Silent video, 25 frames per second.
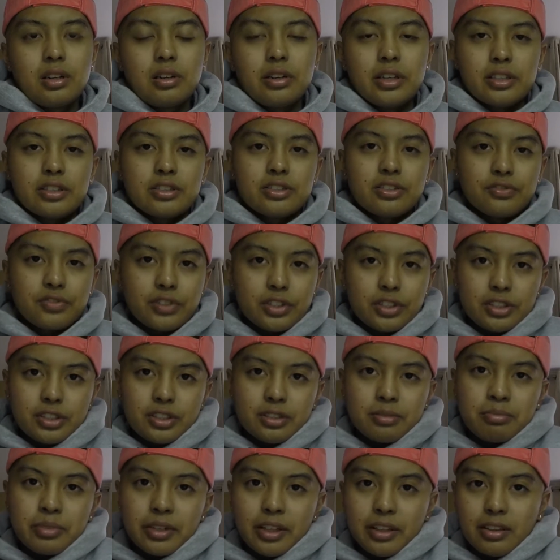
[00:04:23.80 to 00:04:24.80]
Alright, so
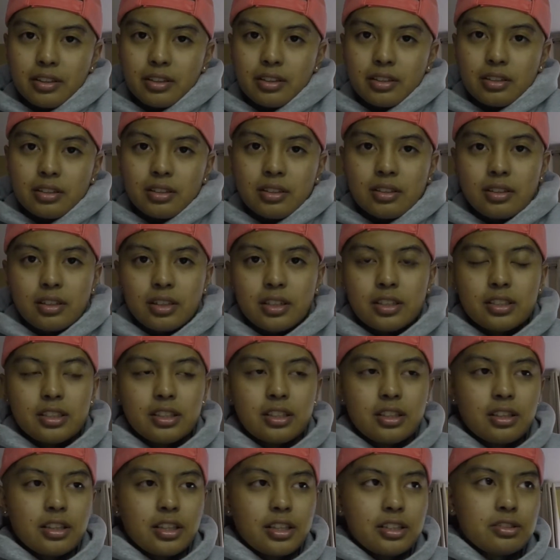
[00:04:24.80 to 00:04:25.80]
first big thing that I
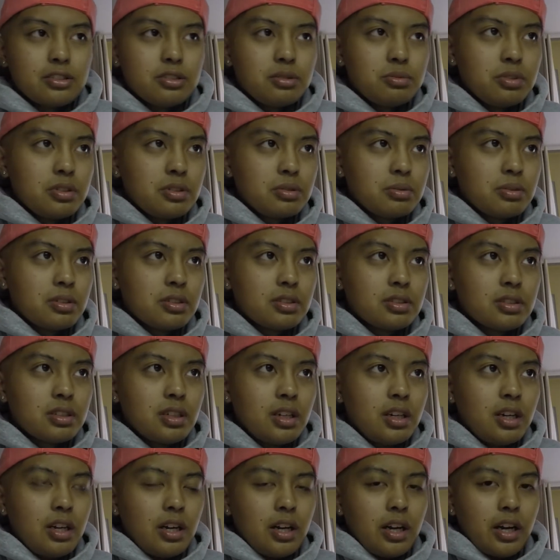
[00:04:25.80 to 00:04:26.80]
did in the last 2 weeks
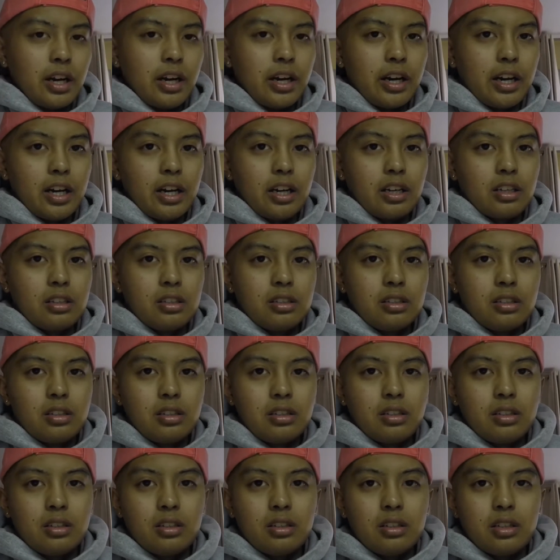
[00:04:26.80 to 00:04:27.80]
was I had
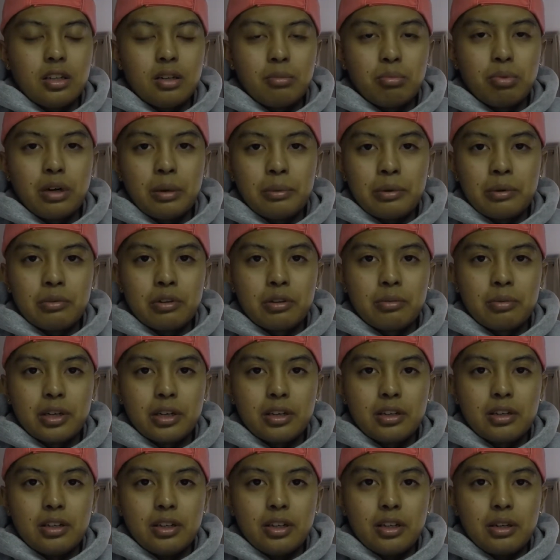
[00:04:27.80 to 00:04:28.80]
an appointment with
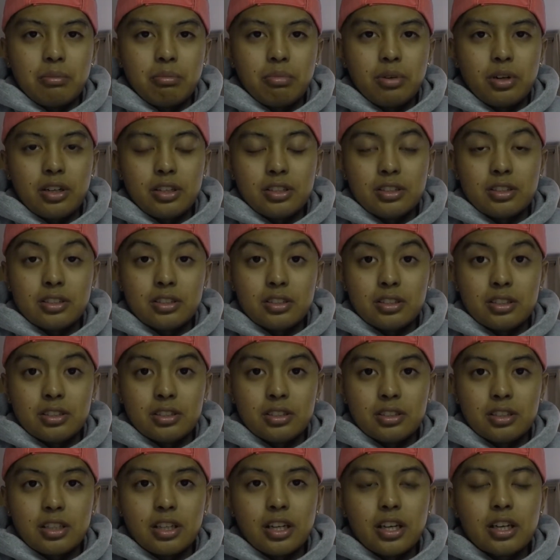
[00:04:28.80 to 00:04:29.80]
my
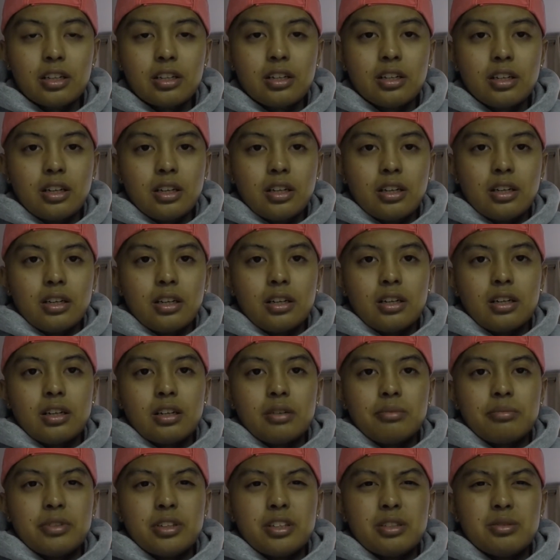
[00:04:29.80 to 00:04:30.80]
prosthetist again,
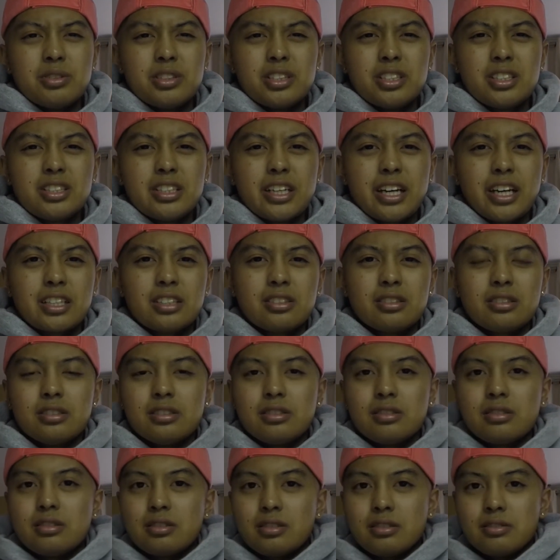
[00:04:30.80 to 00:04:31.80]
and it was just
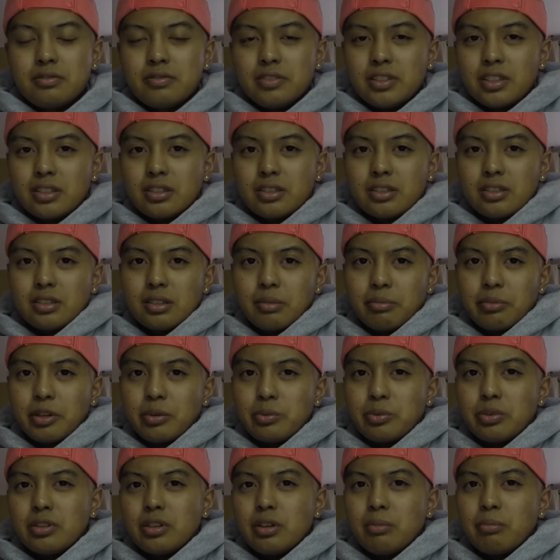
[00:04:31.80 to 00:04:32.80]
actually to fix
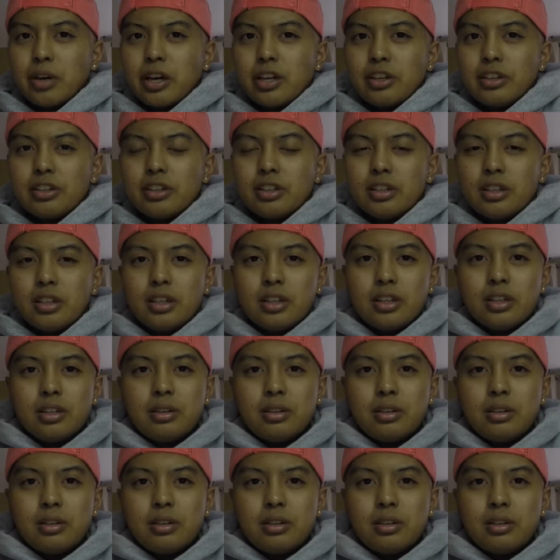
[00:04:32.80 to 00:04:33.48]
something really minor,